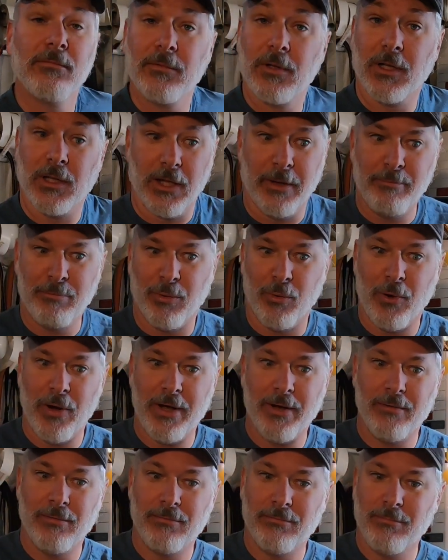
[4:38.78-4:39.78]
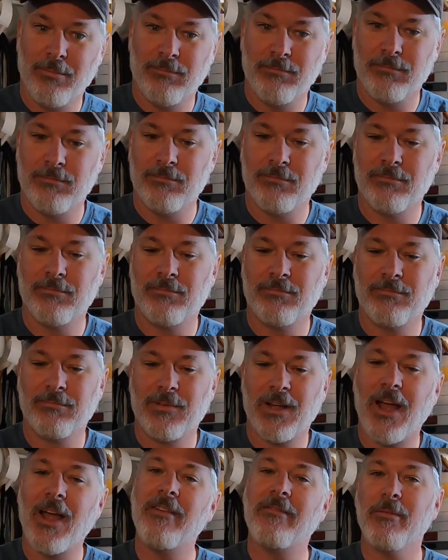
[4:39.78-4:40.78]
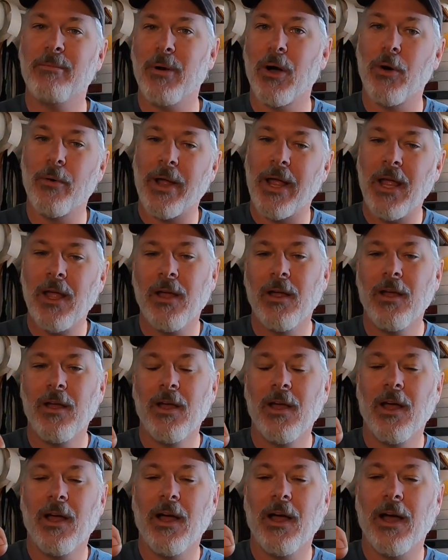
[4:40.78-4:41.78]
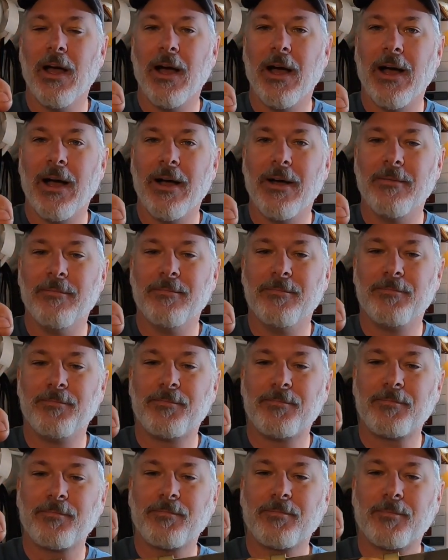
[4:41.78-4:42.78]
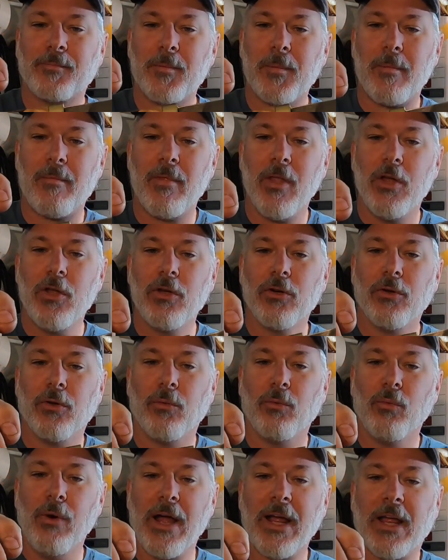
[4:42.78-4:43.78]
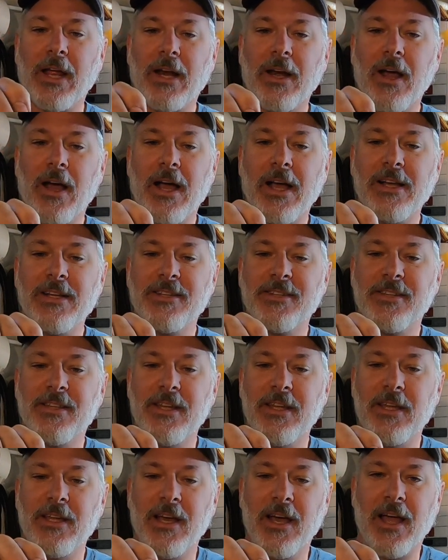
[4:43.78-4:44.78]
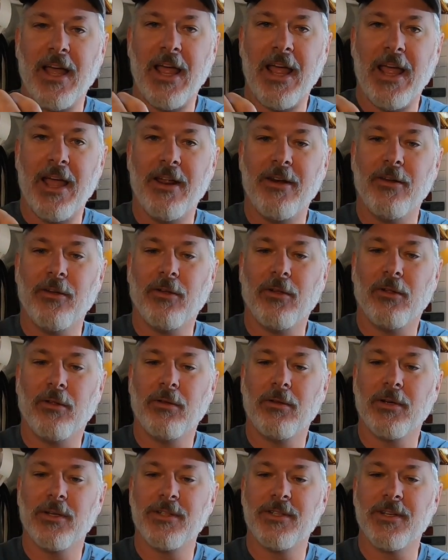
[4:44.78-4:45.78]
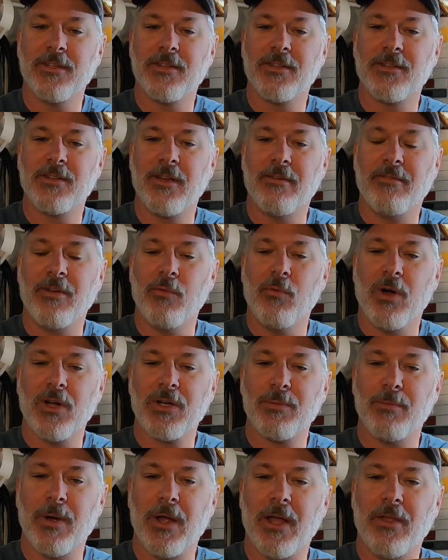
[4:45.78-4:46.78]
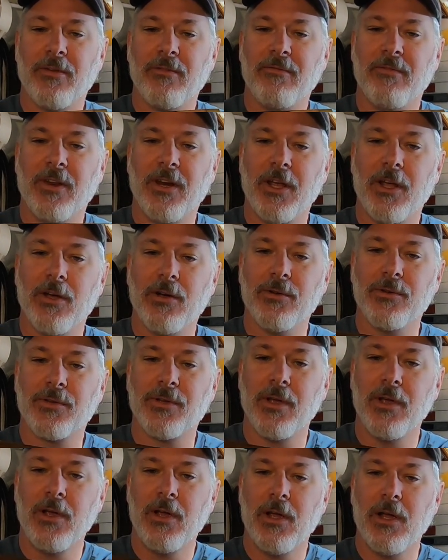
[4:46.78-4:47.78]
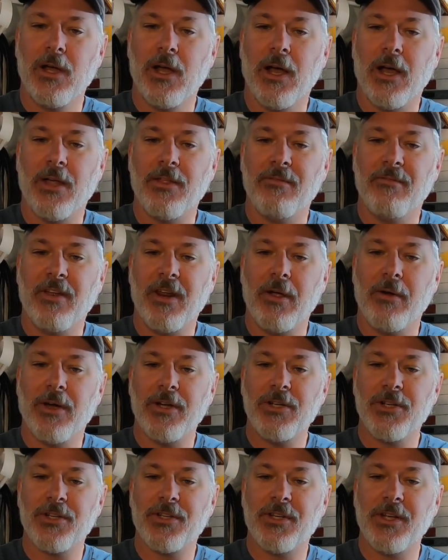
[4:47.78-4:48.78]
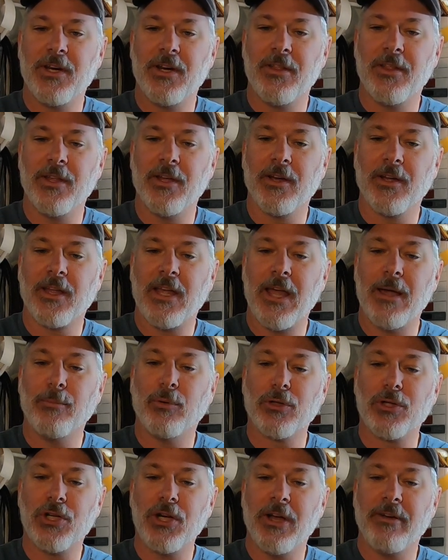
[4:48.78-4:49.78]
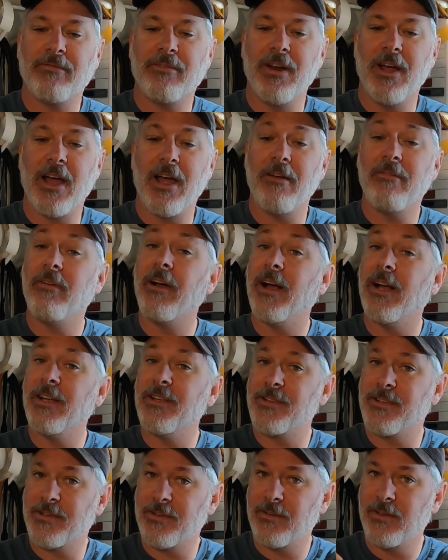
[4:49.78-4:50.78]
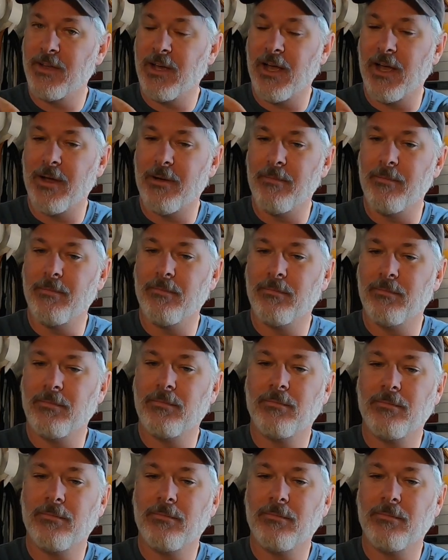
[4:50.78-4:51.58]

clip point, kind of a Bowie. Um, You'll recognize the uh, handle because it's, if you watch my other videos, uh, the video I just did of the cable chef knife has um,